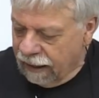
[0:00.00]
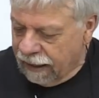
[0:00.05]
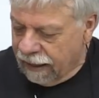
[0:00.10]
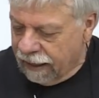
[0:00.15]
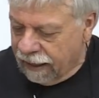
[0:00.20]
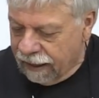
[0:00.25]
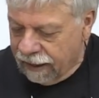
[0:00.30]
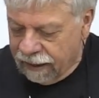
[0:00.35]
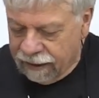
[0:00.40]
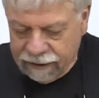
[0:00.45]

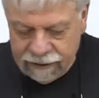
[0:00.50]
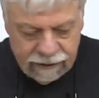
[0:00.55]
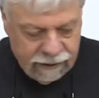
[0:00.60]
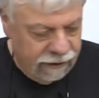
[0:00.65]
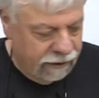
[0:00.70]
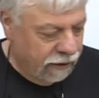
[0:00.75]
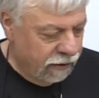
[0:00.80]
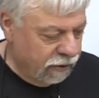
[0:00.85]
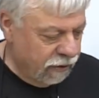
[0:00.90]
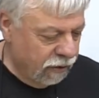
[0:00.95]
And
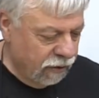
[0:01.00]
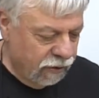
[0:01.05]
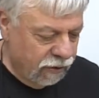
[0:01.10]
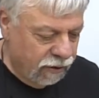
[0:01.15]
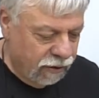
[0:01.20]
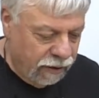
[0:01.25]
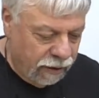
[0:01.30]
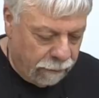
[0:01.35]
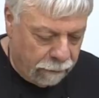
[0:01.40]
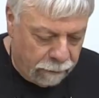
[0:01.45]
this
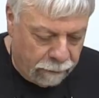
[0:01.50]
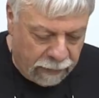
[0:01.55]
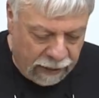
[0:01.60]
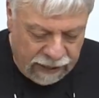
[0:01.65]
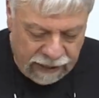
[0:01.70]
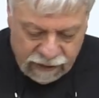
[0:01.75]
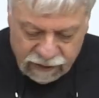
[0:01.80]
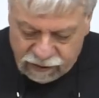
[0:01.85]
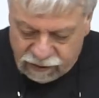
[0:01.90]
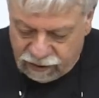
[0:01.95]
is the
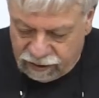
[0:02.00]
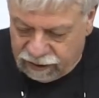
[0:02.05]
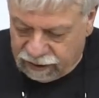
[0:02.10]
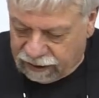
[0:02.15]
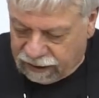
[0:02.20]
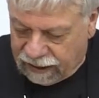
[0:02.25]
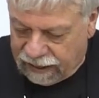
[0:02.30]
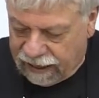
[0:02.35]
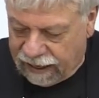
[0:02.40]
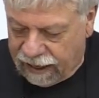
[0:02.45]
base
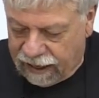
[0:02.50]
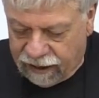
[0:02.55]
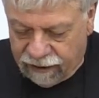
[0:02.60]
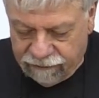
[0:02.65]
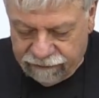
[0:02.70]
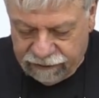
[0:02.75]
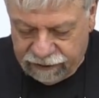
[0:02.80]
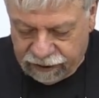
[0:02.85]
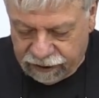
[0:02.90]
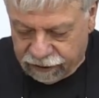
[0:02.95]
that I
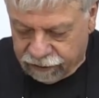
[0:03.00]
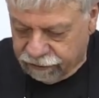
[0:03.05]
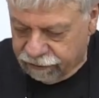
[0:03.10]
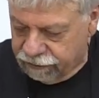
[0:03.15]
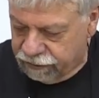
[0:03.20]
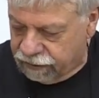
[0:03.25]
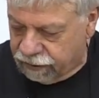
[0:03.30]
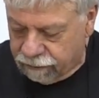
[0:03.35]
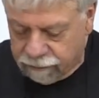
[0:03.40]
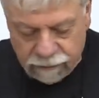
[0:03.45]
have here,
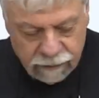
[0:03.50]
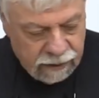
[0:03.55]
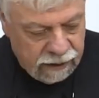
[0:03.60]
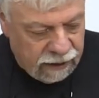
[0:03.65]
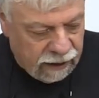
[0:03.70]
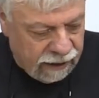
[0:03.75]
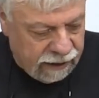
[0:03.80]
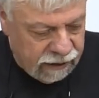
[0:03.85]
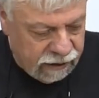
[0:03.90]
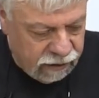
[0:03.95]
some
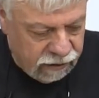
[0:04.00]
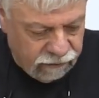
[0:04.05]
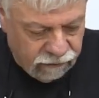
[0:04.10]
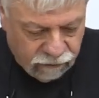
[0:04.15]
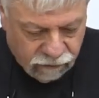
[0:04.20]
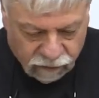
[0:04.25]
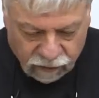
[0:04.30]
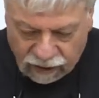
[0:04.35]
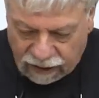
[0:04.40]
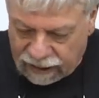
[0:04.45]
nice
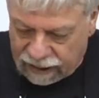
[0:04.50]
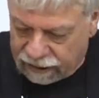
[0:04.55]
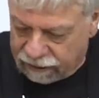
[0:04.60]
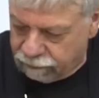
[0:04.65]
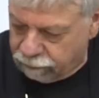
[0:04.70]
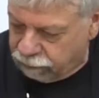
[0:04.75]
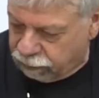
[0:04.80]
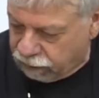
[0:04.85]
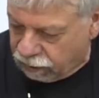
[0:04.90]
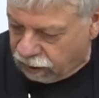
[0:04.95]

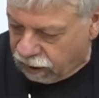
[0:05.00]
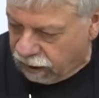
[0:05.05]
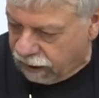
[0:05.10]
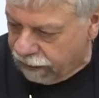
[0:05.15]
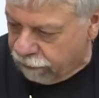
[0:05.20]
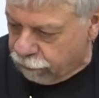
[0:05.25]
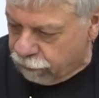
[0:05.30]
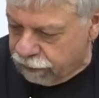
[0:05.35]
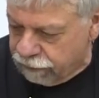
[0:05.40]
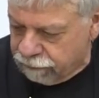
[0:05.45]
flat
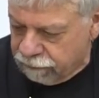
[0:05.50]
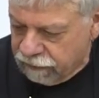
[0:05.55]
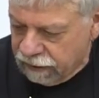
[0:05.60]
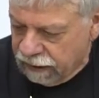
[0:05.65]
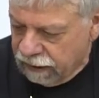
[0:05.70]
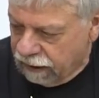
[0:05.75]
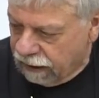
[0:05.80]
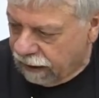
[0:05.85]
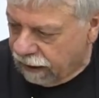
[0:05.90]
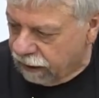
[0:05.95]
plywood,
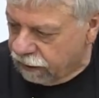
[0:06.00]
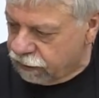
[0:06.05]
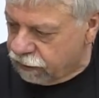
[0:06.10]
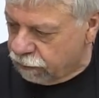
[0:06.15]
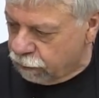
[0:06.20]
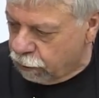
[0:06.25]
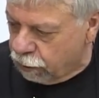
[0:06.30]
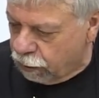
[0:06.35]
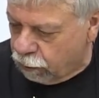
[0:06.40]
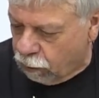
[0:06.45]
uh,
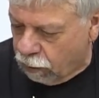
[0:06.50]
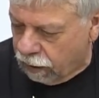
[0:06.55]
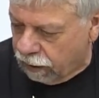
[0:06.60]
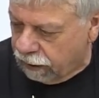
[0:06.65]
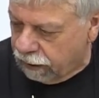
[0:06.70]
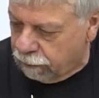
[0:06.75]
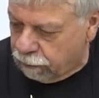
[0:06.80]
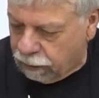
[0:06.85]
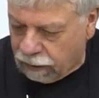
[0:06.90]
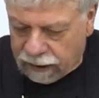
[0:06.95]
some good
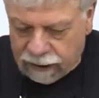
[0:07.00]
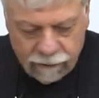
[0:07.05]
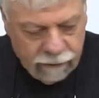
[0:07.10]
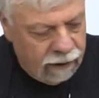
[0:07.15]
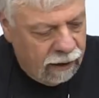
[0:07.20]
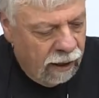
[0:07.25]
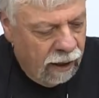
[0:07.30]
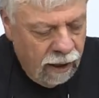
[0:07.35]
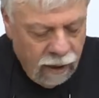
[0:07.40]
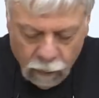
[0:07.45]
quality
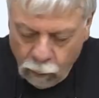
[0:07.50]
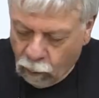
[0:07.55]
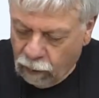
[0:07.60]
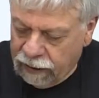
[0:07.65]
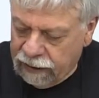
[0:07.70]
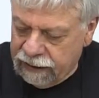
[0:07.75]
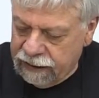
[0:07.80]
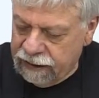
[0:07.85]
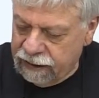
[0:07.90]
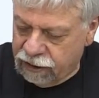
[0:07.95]
plywood. What
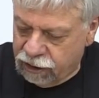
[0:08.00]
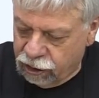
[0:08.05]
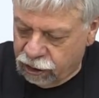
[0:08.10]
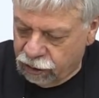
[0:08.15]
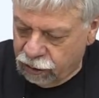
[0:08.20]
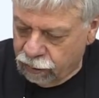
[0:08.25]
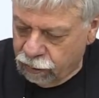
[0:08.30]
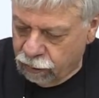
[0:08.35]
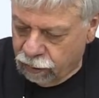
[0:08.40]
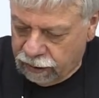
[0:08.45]
I need to
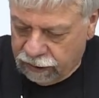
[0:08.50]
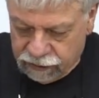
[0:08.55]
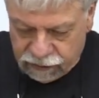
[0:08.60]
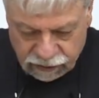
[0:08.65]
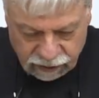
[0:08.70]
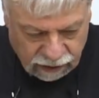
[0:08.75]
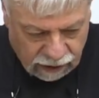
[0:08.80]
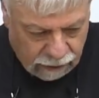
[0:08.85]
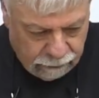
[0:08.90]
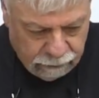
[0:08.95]
do is
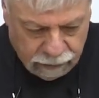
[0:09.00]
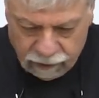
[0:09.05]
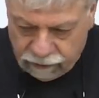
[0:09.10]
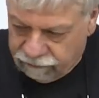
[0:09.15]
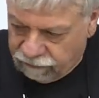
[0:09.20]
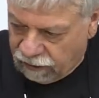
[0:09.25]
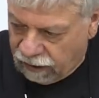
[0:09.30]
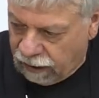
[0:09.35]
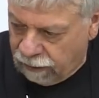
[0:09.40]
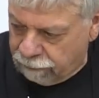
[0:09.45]
a couple
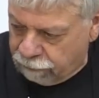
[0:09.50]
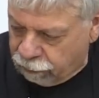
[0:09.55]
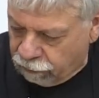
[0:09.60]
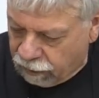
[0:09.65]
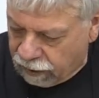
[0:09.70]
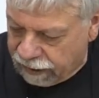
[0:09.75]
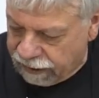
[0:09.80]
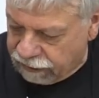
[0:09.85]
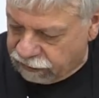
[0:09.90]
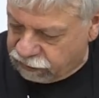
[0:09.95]
of
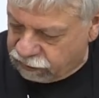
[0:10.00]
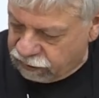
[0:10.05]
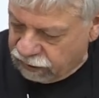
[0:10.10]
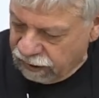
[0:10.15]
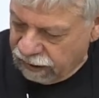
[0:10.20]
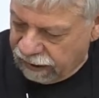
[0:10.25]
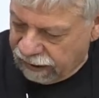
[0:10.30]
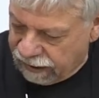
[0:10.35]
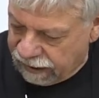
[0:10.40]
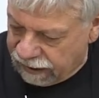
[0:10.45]
uprights,
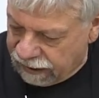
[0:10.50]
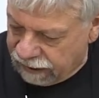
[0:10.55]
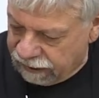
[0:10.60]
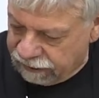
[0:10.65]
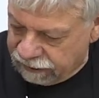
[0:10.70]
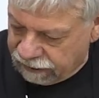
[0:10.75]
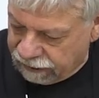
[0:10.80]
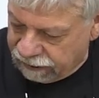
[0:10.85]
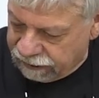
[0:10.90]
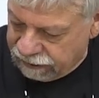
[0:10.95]

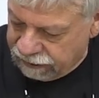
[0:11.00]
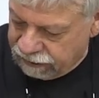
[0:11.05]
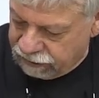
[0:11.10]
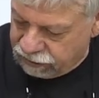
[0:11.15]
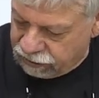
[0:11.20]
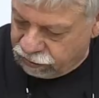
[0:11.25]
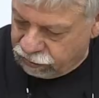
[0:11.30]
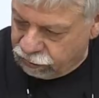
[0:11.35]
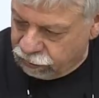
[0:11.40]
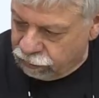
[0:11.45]
and I need
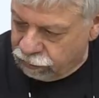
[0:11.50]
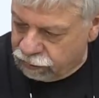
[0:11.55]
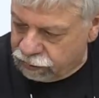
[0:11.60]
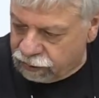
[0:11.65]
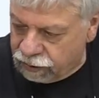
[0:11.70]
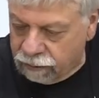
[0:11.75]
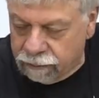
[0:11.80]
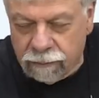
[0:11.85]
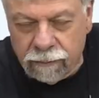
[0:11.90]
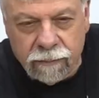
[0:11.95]
to do
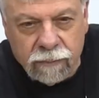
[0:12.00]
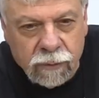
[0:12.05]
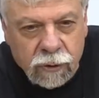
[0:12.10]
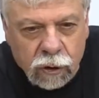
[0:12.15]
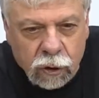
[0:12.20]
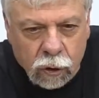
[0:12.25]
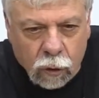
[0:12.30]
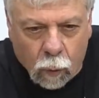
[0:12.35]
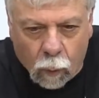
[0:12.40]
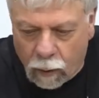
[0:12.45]
some
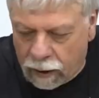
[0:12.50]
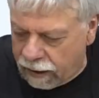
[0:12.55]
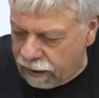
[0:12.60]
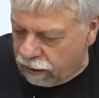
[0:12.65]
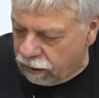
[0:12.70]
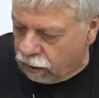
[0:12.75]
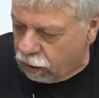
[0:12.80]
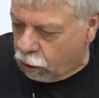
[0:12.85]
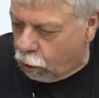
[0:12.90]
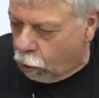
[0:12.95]

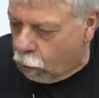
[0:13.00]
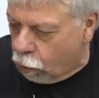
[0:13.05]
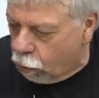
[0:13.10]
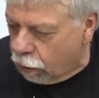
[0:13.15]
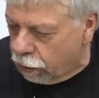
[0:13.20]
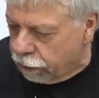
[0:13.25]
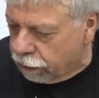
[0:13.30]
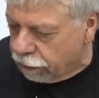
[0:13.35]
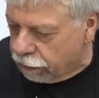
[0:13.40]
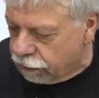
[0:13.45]
square
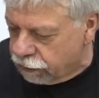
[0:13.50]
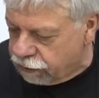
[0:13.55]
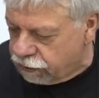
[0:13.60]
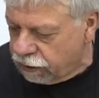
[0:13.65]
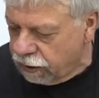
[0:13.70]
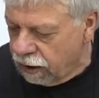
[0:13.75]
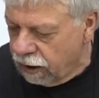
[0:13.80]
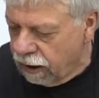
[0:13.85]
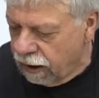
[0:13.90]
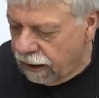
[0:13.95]

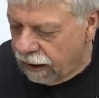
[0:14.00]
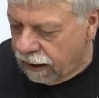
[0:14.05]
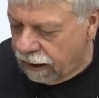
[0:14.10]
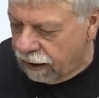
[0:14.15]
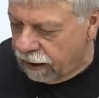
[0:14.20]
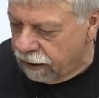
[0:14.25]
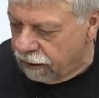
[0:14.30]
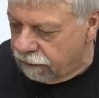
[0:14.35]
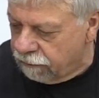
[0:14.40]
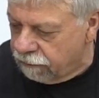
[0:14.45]
corners
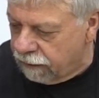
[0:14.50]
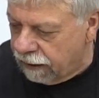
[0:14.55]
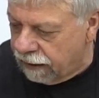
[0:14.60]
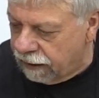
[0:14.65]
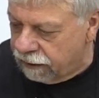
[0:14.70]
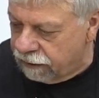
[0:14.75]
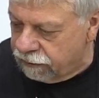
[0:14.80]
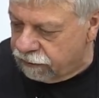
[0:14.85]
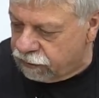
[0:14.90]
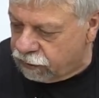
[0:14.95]
um,
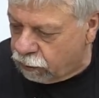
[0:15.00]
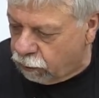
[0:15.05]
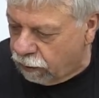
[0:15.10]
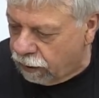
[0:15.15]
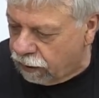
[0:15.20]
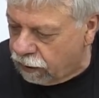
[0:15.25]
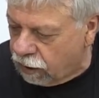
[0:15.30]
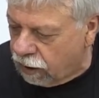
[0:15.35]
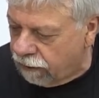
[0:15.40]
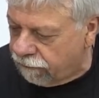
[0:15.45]
and
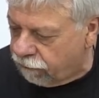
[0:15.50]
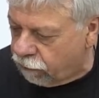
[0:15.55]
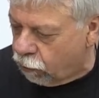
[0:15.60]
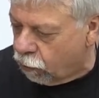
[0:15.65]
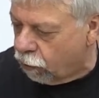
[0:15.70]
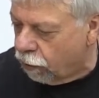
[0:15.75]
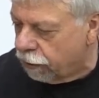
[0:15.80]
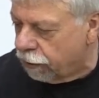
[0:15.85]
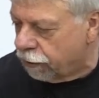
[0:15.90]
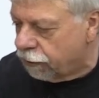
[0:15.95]
squared off
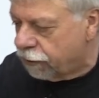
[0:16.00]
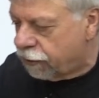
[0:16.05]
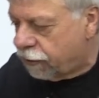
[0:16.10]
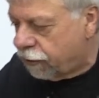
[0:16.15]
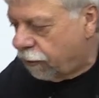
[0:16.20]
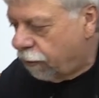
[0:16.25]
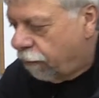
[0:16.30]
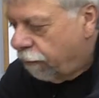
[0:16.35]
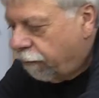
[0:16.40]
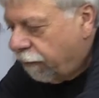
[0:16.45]
corners.
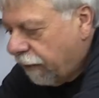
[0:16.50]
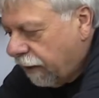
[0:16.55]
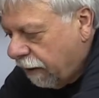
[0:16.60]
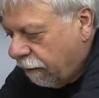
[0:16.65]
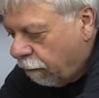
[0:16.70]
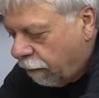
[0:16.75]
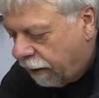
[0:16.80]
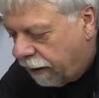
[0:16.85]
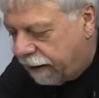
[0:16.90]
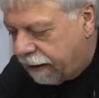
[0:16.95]
So
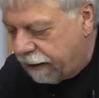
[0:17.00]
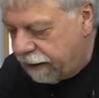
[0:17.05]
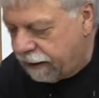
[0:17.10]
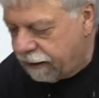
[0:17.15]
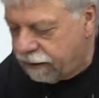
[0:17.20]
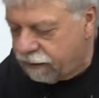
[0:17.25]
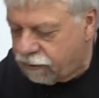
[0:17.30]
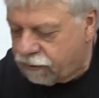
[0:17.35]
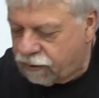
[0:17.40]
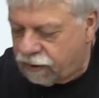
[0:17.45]
what I
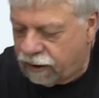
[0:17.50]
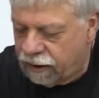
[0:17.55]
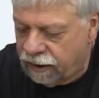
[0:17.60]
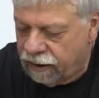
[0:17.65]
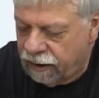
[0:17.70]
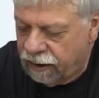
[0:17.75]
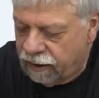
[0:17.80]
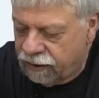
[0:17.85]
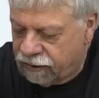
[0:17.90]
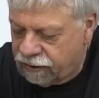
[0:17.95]
need is
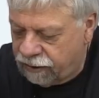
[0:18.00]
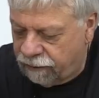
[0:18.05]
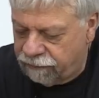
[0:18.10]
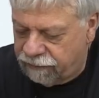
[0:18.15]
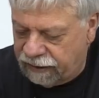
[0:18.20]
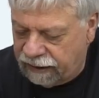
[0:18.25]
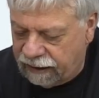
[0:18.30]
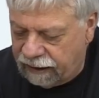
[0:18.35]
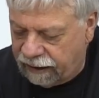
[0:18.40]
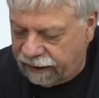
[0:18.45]

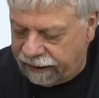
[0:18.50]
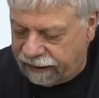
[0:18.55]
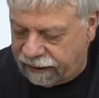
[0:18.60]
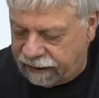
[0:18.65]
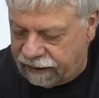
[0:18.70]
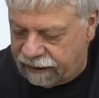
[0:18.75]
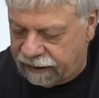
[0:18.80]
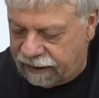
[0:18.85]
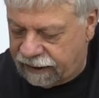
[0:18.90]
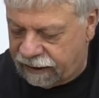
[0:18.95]
something
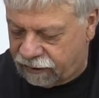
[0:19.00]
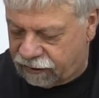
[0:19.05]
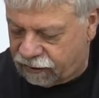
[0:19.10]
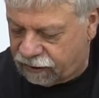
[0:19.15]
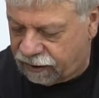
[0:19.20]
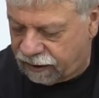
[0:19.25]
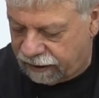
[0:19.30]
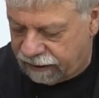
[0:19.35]
like this.